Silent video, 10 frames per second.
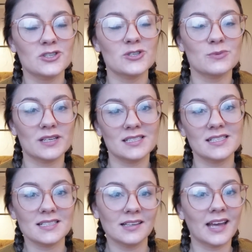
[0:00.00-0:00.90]
Just whilst
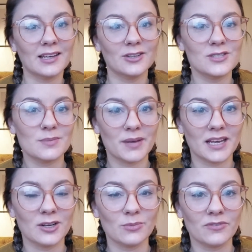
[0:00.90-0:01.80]
he's still getting used to
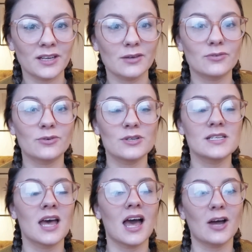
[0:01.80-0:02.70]
picking up finger foods,
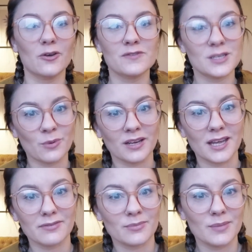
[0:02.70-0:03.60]
I obviously want to
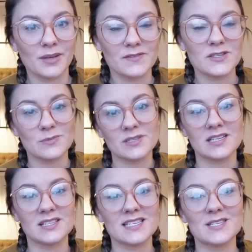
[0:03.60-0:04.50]
give him a bit of substance.